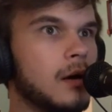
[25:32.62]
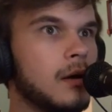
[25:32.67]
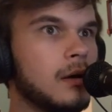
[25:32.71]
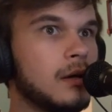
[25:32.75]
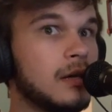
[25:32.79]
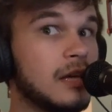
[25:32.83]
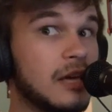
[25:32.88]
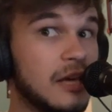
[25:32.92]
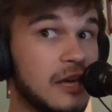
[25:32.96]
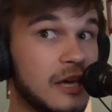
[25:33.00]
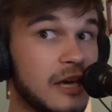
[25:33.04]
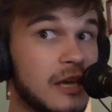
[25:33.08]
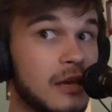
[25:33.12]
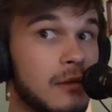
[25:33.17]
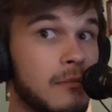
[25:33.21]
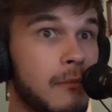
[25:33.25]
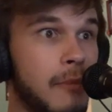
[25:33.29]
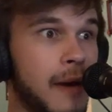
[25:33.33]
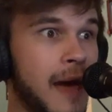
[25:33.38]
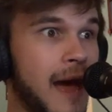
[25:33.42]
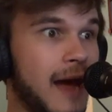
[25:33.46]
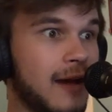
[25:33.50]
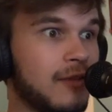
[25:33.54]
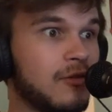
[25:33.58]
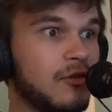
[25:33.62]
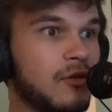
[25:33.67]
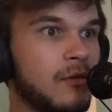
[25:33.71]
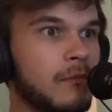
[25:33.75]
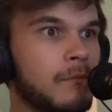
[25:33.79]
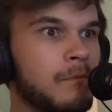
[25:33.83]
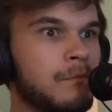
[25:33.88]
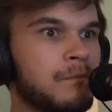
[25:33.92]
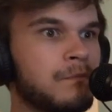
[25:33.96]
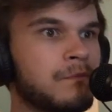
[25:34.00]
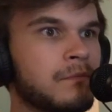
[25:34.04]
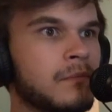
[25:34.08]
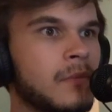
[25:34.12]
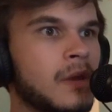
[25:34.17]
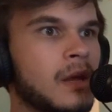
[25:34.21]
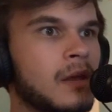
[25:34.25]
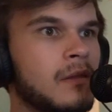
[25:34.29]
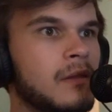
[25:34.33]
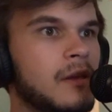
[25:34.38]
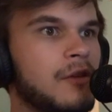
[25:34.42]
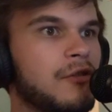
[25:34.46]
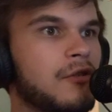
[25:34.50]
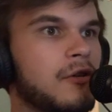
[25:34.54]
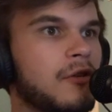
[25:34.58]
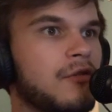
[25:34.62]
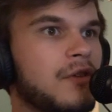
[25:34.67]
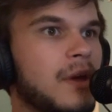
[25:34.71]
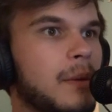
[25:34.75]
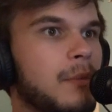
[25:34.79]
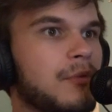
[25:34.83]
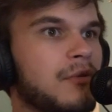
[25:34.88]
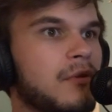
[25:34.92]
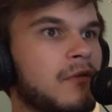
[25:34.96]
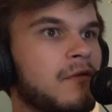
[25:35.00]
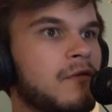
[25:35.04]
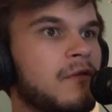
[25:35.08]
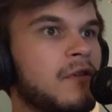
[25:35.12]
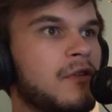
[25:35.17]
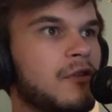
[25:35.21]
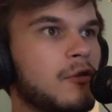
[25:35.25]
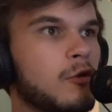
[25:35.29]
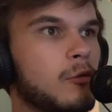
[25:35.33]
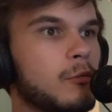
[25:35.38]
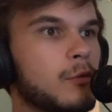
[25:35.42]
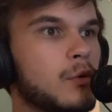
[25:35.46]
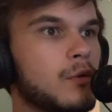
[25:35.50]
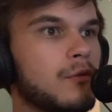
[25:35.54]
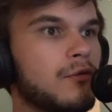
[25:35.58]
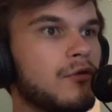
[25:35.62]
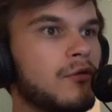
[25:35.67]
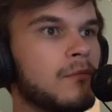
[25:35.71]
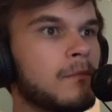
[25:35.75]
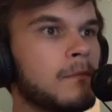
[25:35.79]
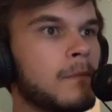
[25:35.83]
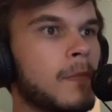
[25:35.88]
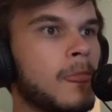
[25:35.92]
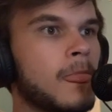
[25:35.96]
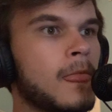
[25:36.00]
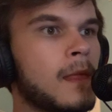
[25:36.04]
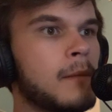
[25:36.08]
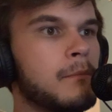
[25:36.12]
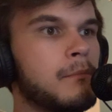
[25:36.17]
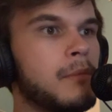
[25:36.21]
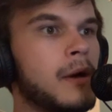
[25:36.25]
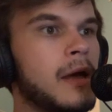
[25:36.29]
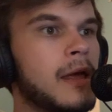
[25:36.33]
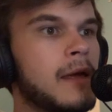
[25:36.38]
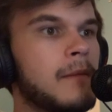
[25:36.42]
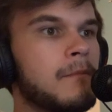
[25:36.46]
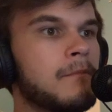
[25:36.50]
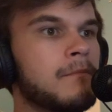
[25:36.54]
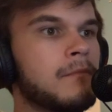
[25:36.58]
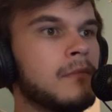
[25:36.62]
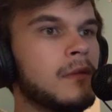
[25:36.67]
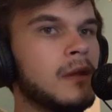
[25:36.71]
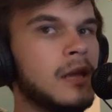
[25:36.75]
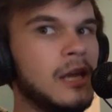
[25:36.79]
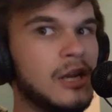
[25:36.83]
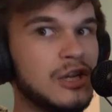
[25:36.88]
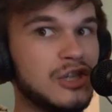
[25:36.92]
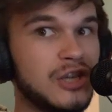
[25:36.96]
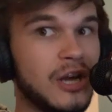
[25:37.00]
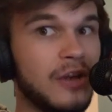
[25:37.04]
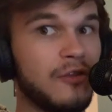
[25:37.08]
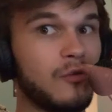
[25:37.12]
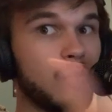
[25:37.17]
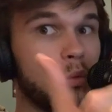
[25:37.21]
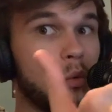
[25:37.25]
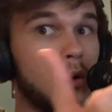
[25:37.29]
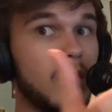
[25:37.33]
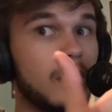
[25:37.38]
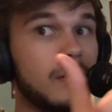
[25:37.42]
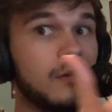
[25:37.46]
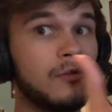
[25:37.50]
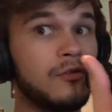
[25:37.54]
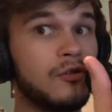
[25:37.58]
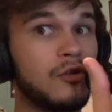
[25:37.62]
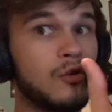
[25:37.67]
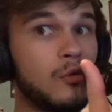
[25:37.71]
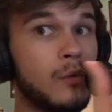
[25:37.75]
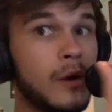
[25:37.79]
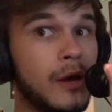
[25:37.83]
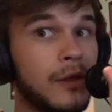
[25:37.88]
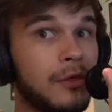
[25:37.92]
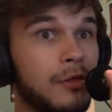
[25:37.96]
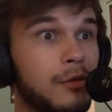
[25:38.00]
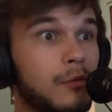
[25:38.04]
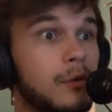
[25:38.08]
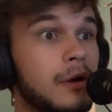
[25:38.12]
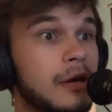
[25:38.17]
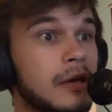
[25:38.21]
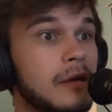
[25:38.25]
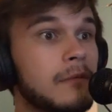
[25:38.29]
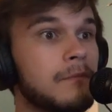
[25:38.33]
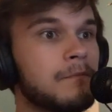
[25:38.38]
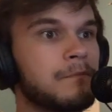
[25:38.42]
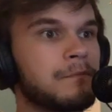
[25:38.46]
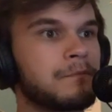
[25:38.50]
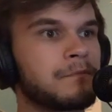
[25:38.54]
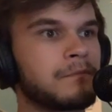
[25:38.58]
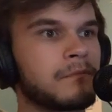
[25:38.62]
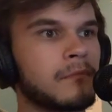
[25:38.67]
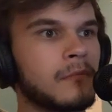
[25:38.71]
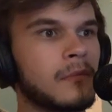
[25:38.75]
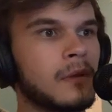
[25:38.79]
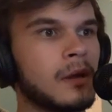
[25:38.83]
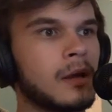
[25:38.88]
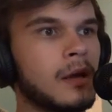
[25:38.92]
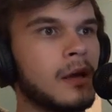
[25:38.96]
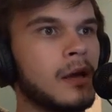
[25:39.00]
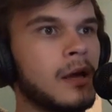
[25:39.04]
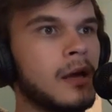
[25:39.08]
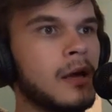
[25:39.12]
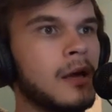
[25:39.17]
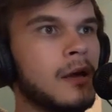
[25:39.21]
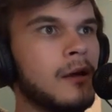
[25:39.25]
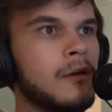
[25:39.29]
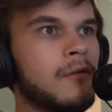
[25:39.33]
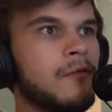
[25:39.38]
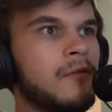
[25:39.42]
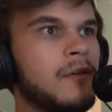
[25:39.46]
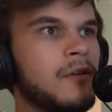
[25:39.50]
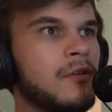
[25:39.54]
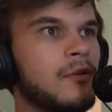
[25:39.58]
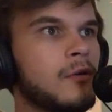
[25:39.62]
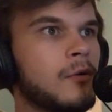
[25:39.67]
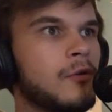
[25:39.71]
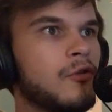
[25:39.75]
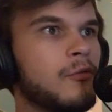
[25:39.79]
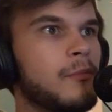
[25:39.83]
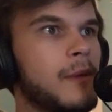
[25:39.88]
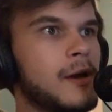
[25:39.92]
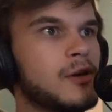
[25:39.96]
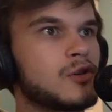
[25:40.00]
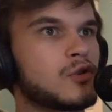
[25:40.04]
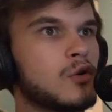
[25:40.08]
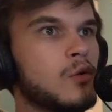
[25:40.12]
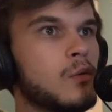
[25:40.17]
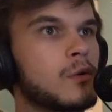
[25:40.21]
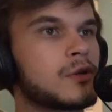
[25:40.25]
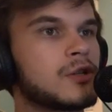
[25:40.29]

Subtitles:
Giga Impact. These are examples of physical moves. But in Gens 1, 2, and 3, physical and special were